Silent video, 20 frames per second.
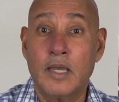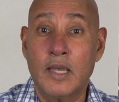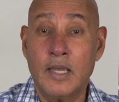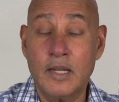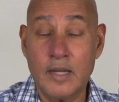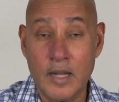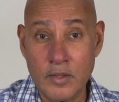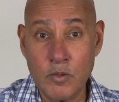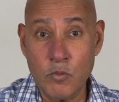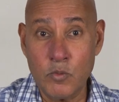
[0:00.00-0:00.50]

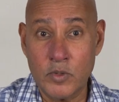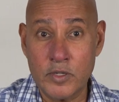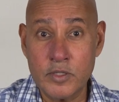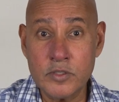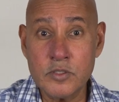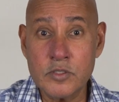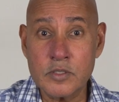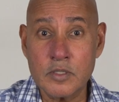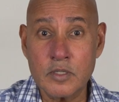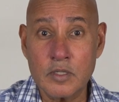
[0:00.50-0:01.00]
In other
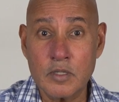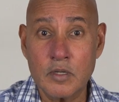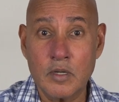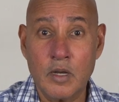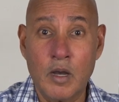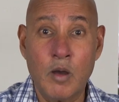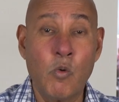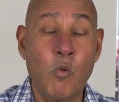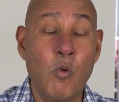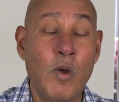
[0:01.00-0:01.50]
words,
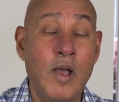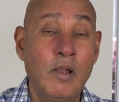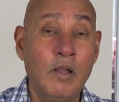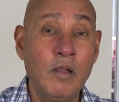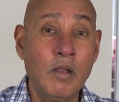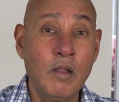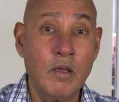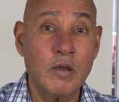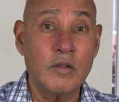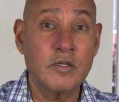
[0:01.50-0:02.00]
a
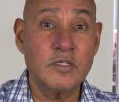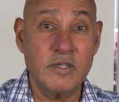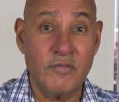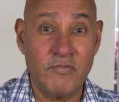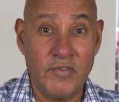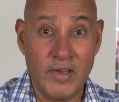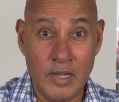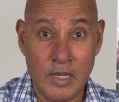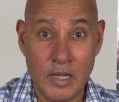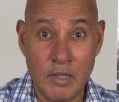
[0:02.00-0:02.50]

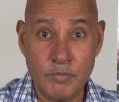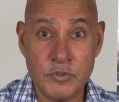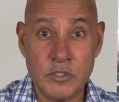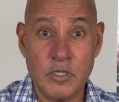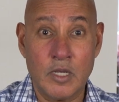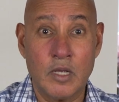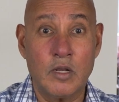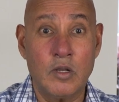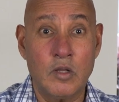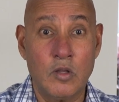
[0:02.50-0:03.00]

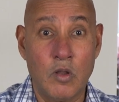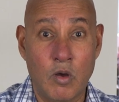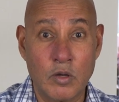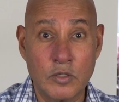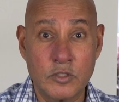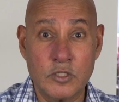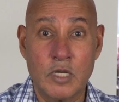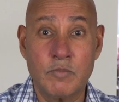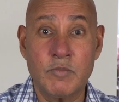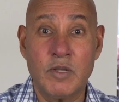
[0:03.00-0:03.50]
well-developed
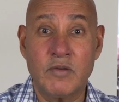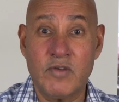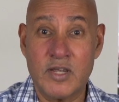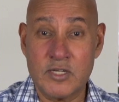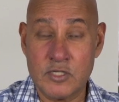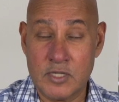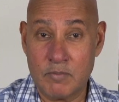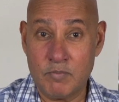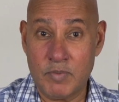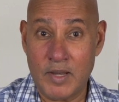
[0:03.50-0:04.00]
long-term
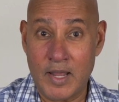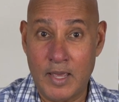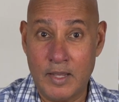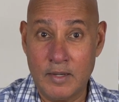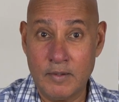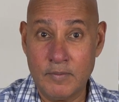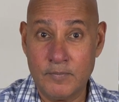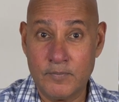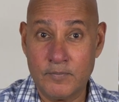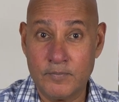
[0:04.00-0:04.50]
investing
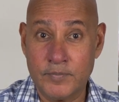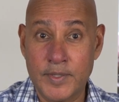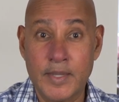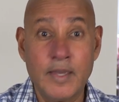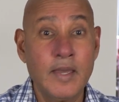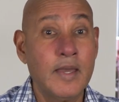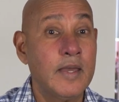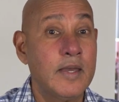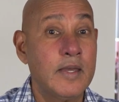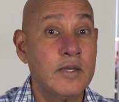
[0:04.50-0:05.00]
plan
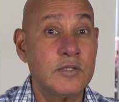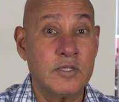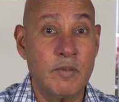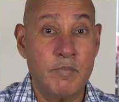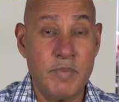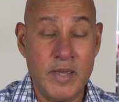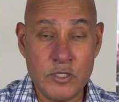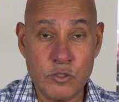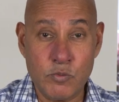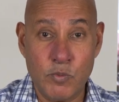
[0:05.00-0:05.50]
is the
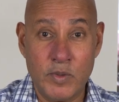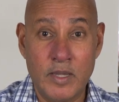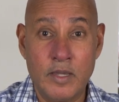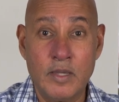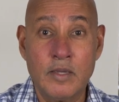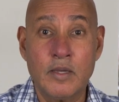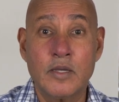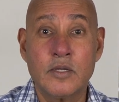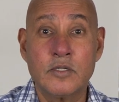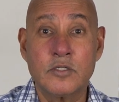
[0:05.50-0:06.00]
best
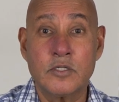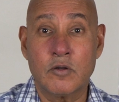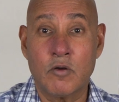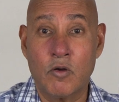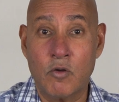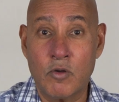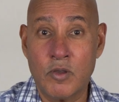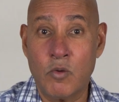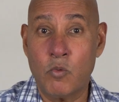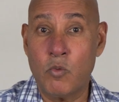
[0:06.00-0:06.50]
way to
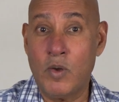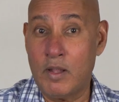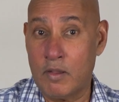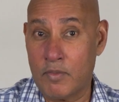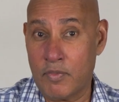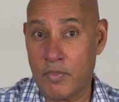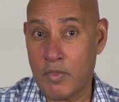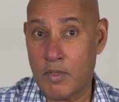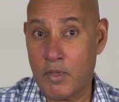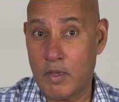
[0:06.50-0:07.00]
grow your
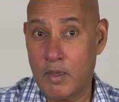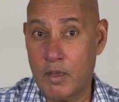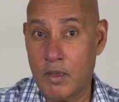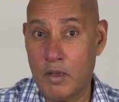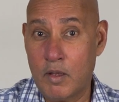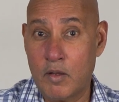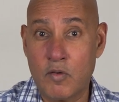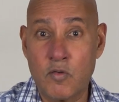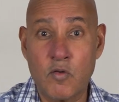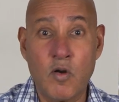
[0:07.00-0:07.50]
wealth
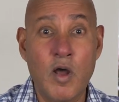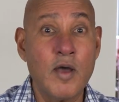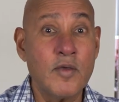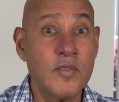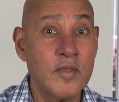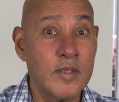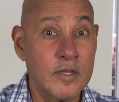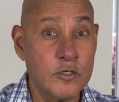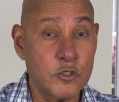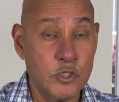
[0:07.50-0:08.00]

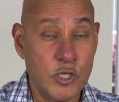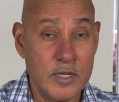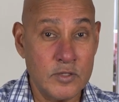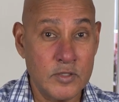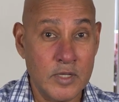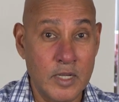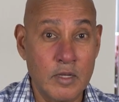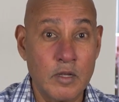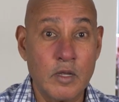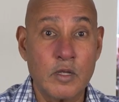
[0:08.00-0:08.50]
rather than
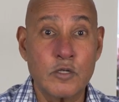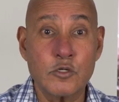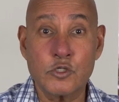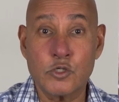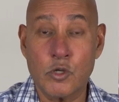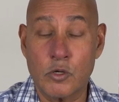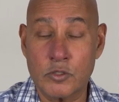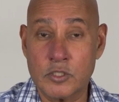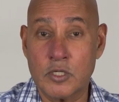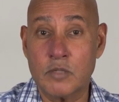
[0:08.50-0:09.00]
chasing
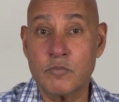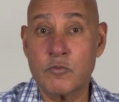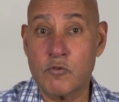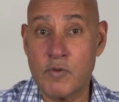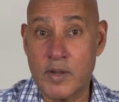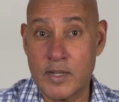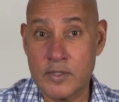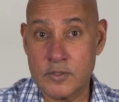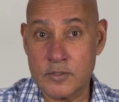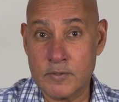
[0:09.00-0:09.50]
short-term
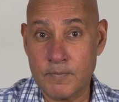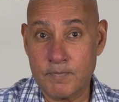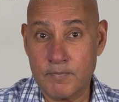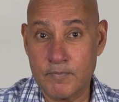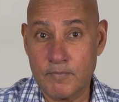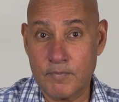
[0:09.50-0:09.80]
trends.